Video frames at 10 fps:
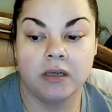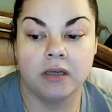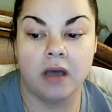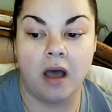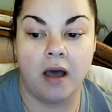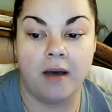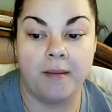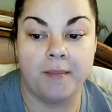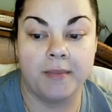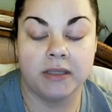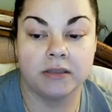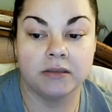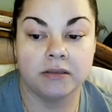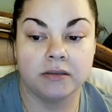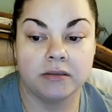um,
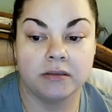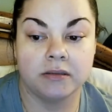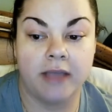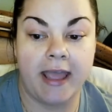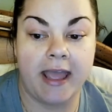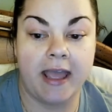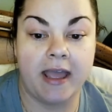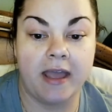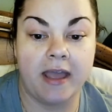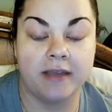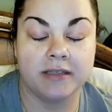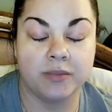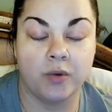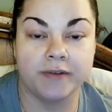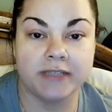a
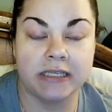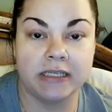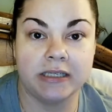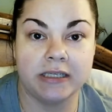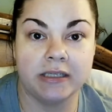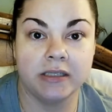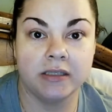Swarovski,